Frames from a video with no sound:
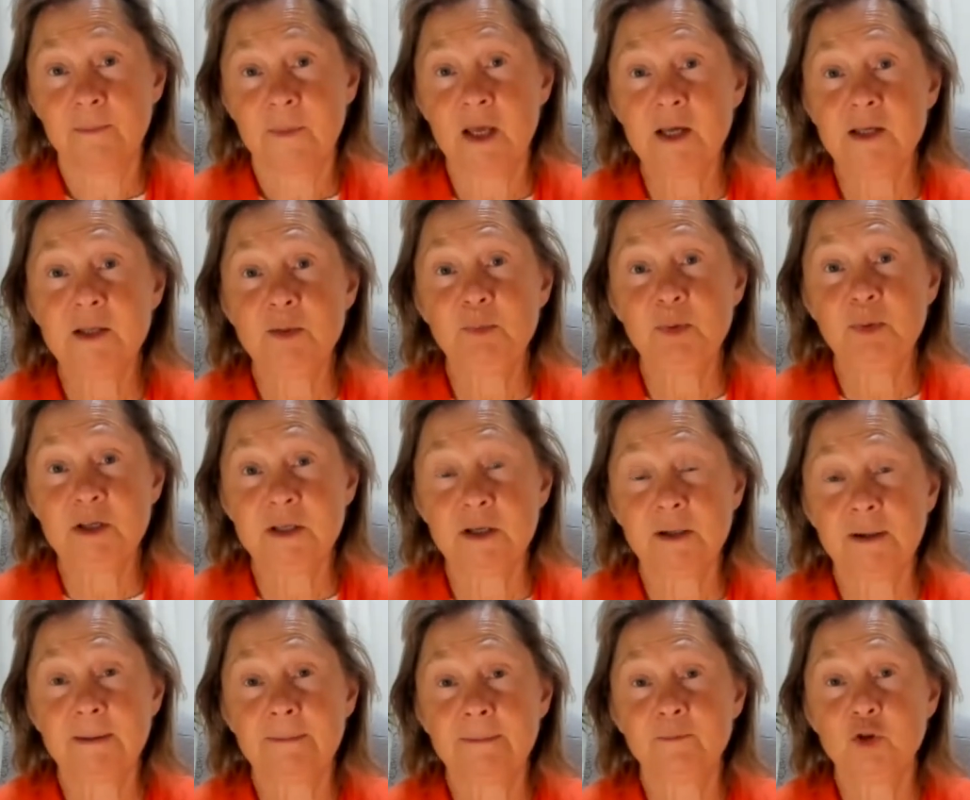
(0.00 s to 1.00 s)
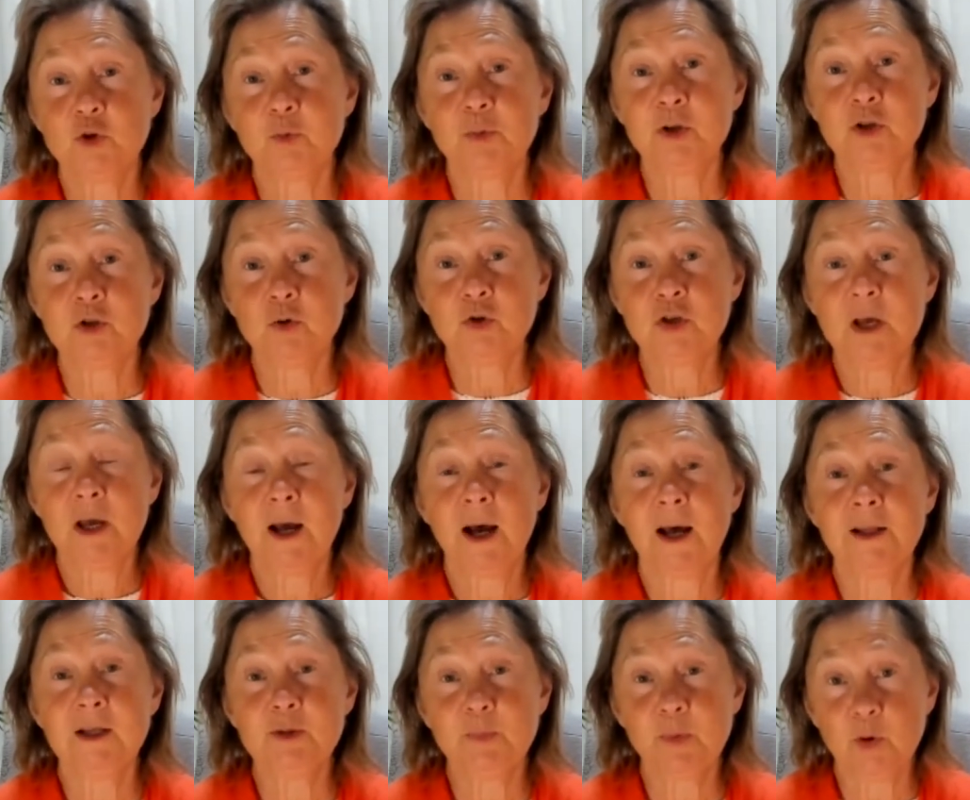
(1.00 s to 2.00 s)
Easy peasy to produce,
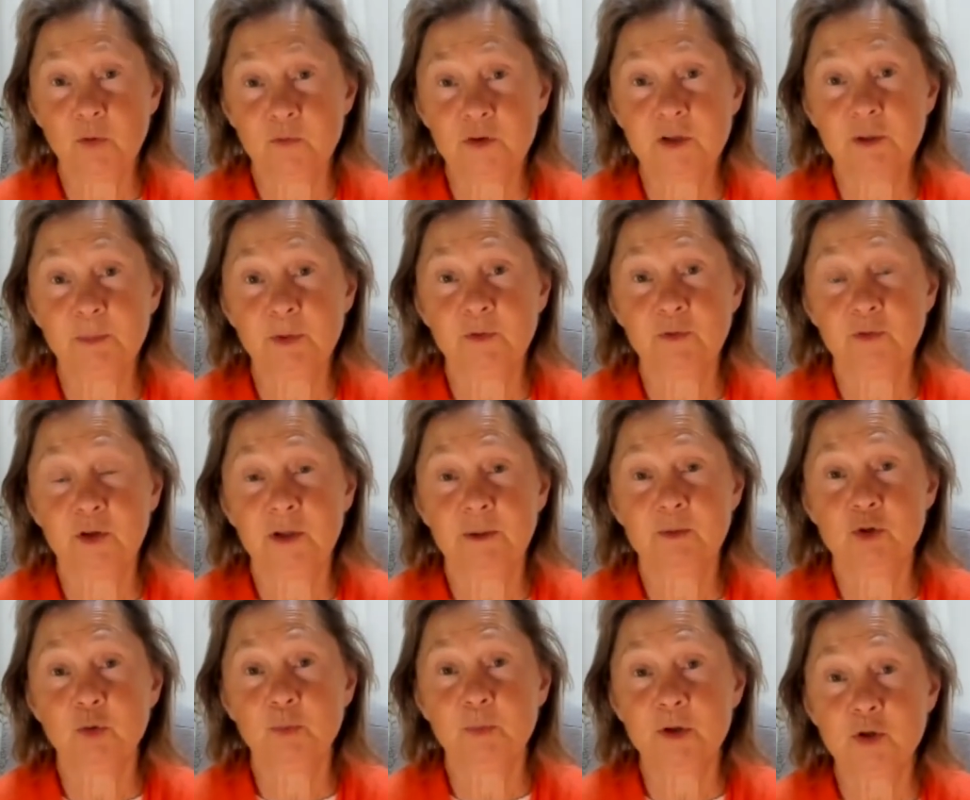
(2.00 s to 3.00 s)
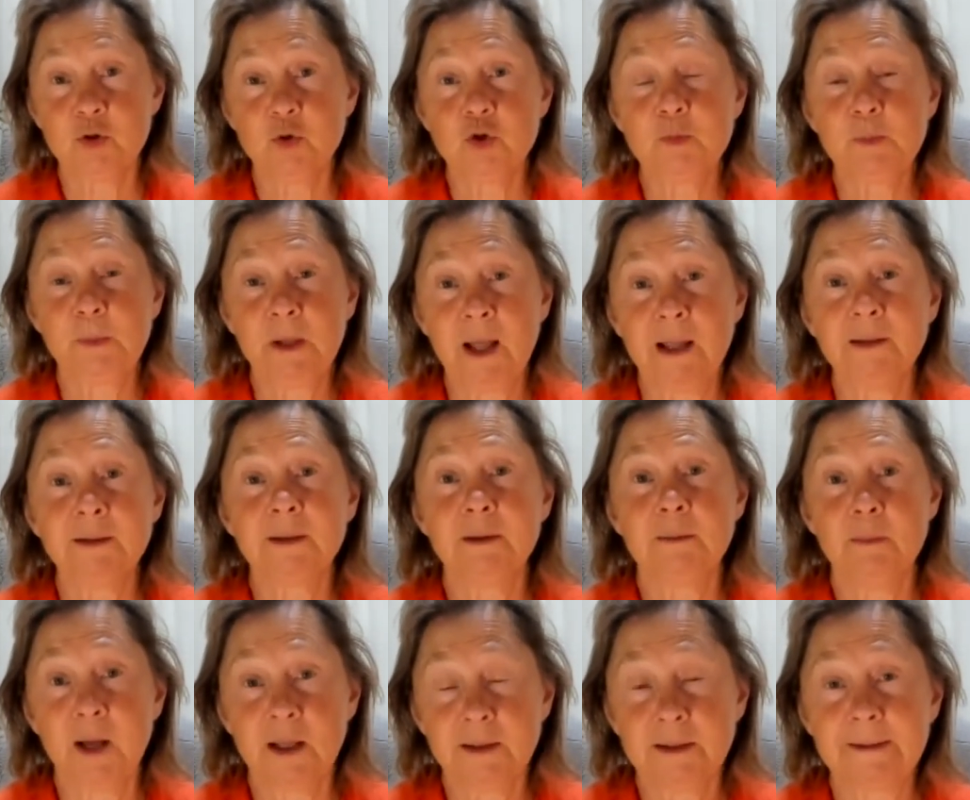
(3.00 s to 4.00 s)
and it's profitable for them to produce plant
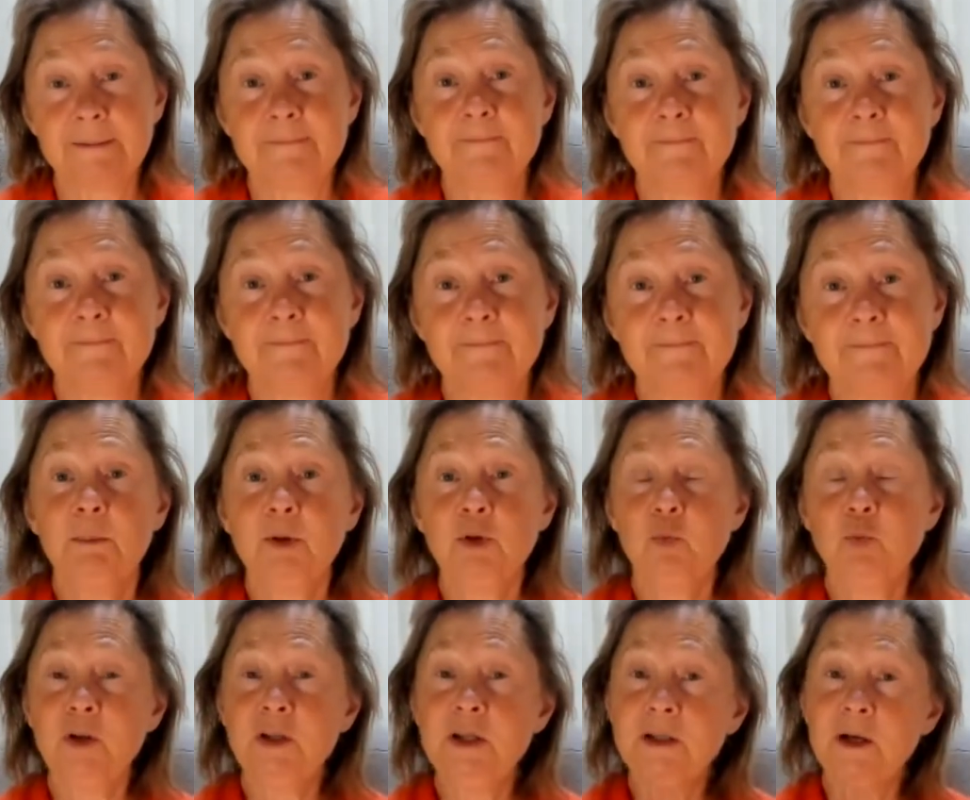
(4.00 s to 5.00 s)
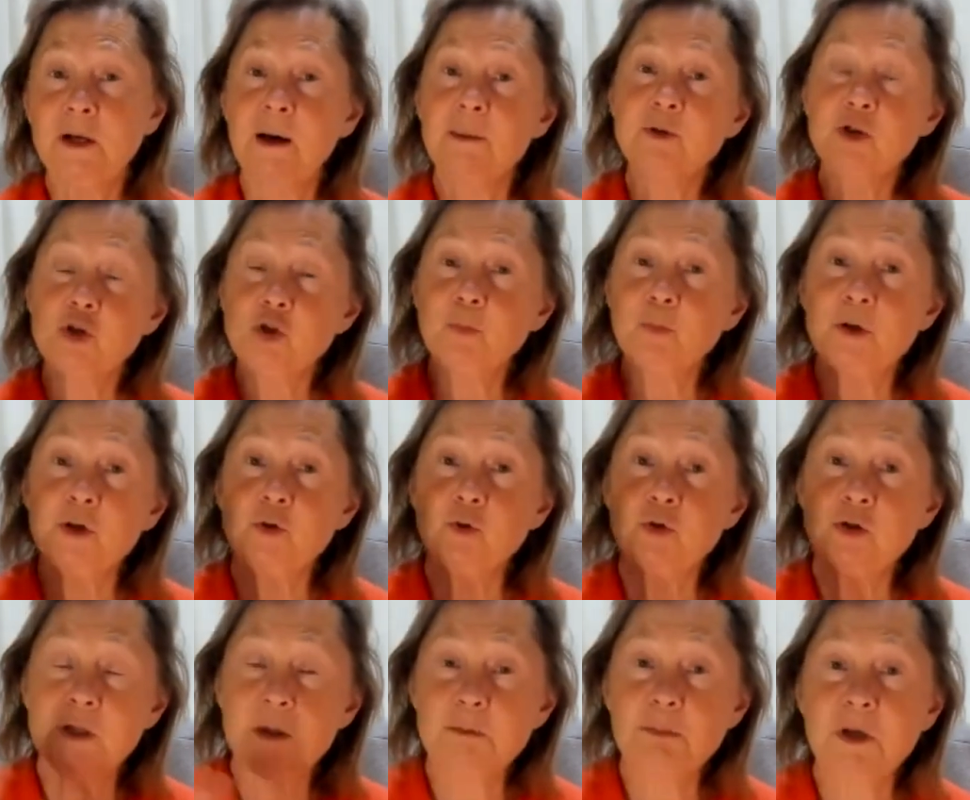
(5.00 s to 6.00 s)
matter. But when it comes to
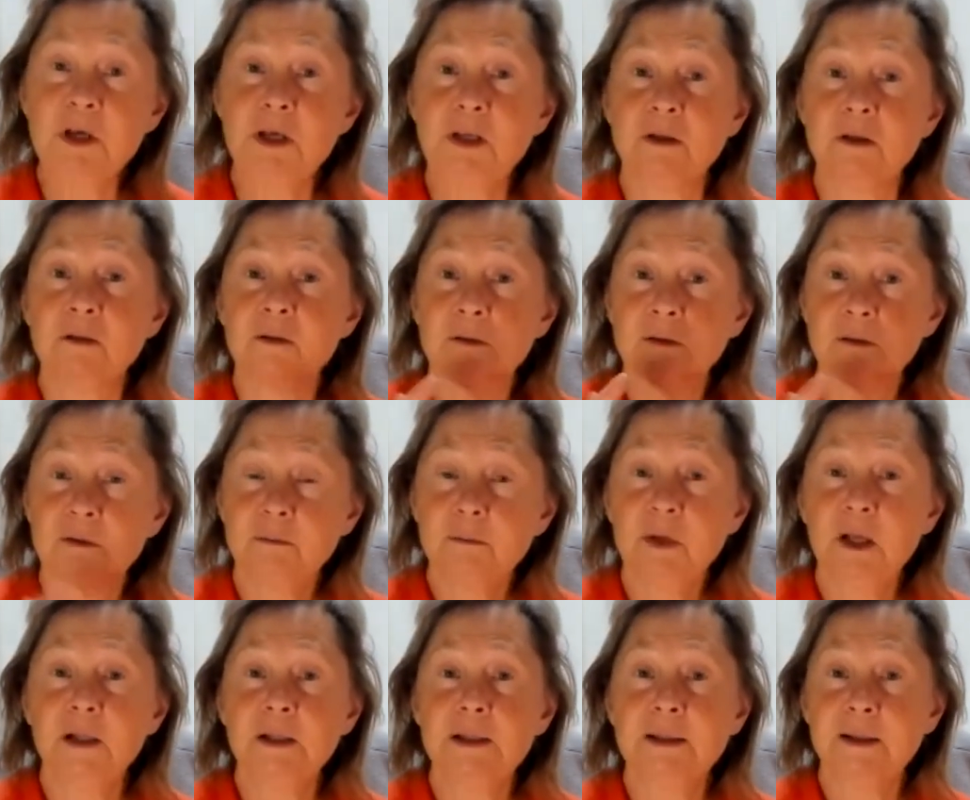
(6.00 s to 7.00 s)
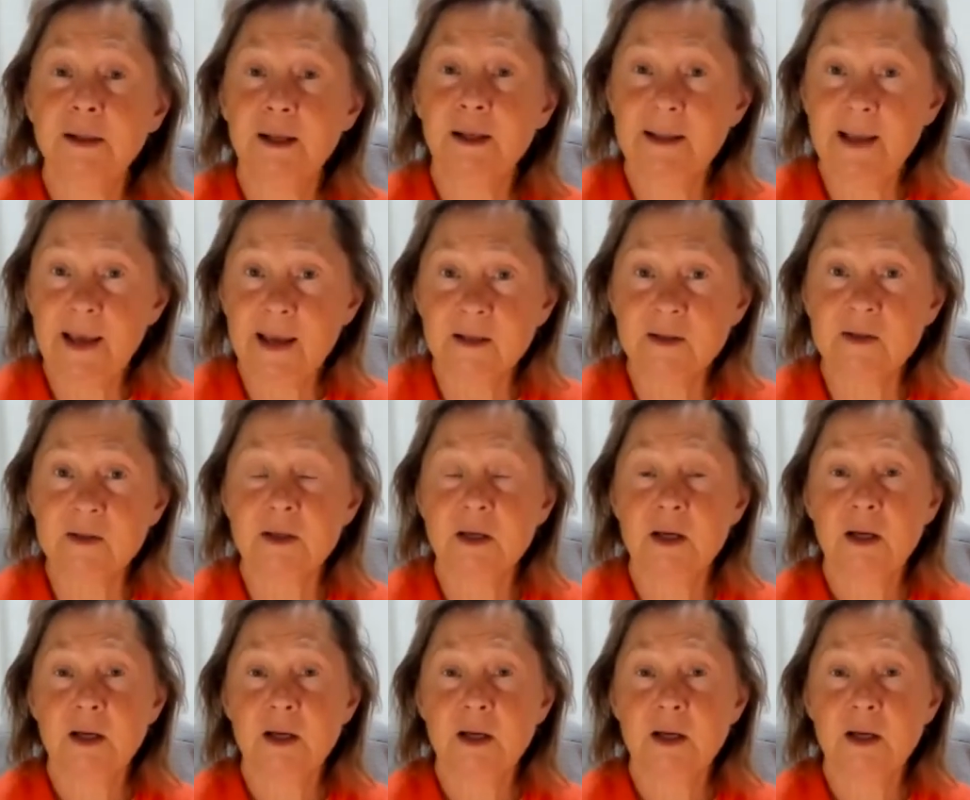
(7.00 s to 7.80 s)
producing meat, milk, and eggs,